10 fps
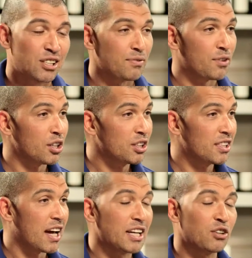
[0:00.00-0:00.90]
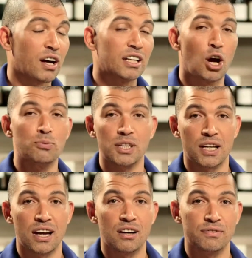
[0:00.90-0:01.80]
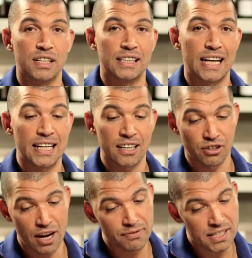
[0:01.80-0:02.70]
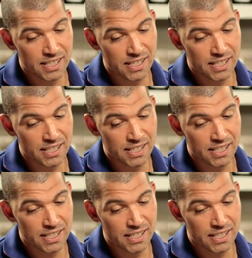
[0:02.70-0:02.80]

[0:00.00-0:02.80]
So I've got Johan Loubser here of the Dele Graaf